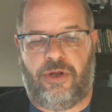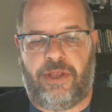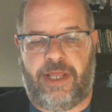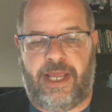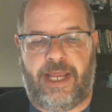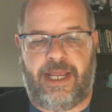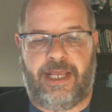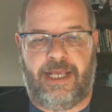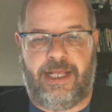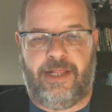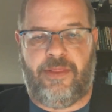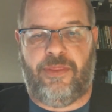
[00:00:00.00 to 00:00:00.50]

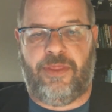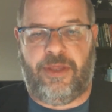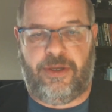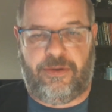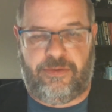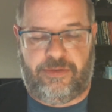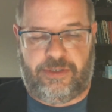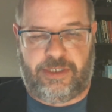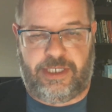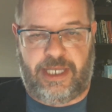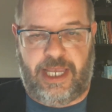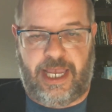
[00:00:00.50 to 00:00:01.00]
they in
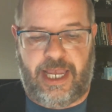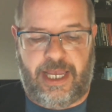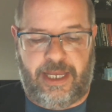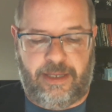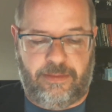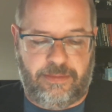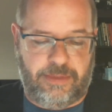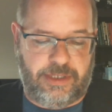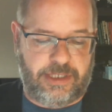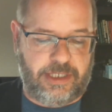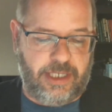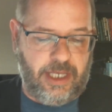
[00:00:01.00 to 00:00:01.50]
those
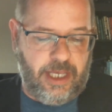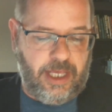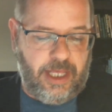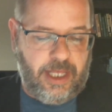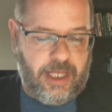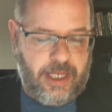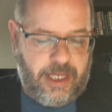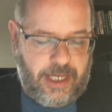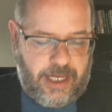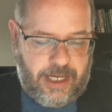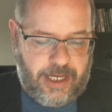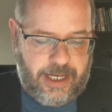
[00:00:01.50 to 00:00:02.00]
games,
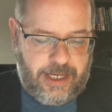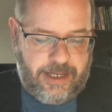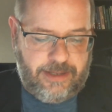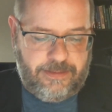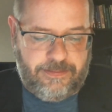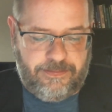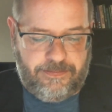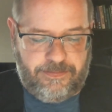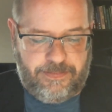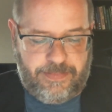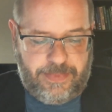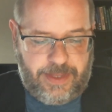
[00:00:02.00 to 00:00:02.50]

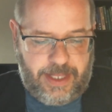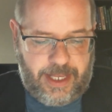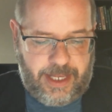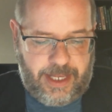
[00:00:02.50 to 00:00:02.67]
and